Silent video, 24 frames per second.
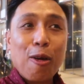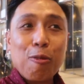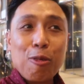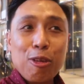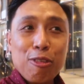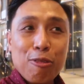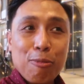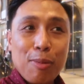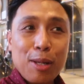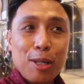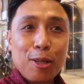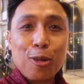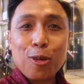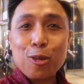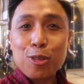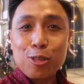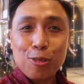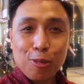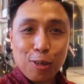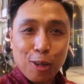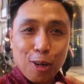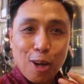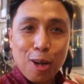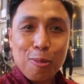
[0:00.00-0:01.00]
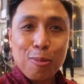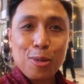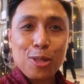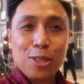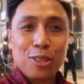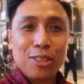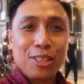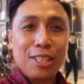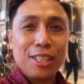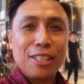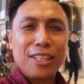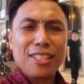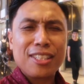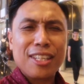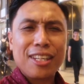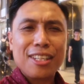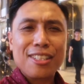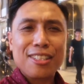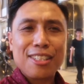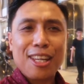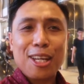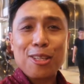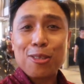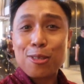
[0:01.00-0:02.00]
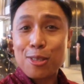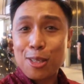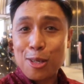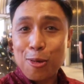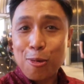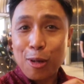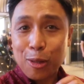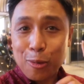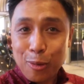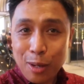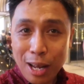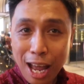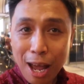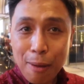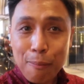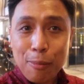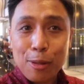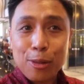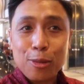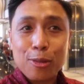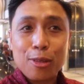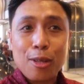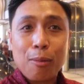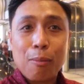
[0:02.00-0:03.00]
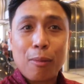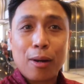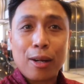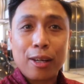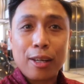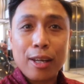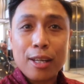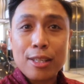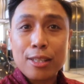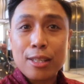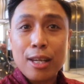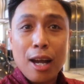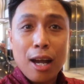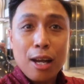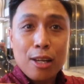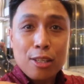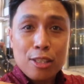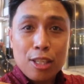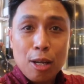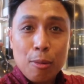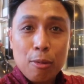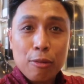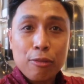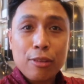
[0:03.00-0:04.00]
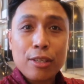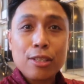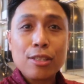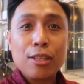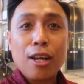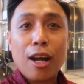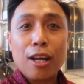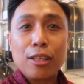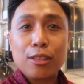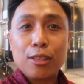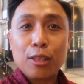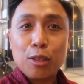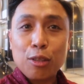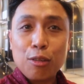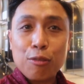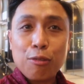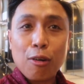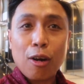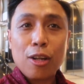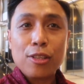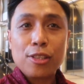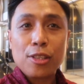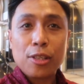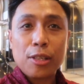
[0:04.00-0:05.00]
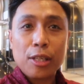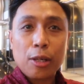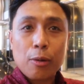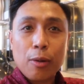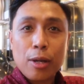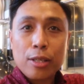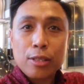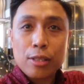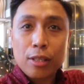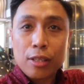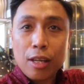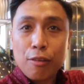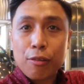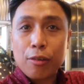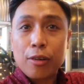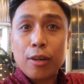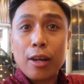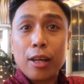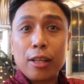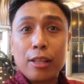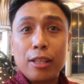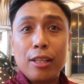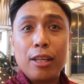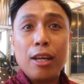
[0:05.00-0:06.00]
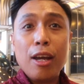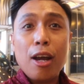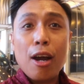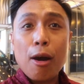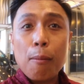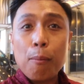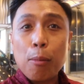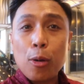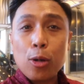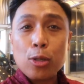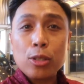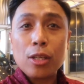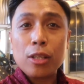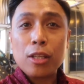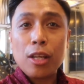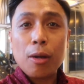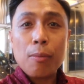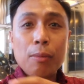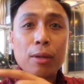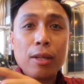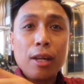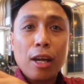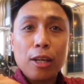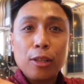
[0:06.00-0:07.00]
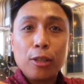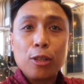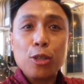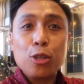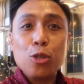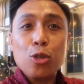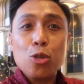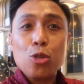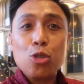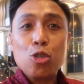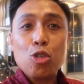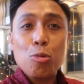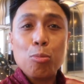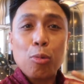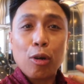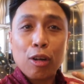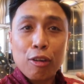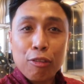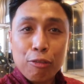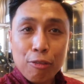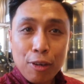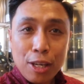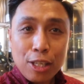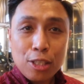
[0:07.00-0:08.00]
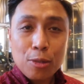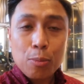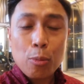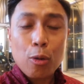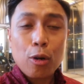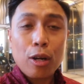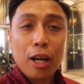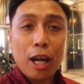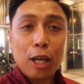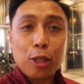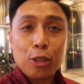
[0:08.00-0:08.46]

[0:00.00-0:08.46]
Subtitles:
We've been closed for almost 3 days and it's nice to see what will happen to the markets. Some of the stocks that you've also requested, I've already posted them in either YouTube or Facebook.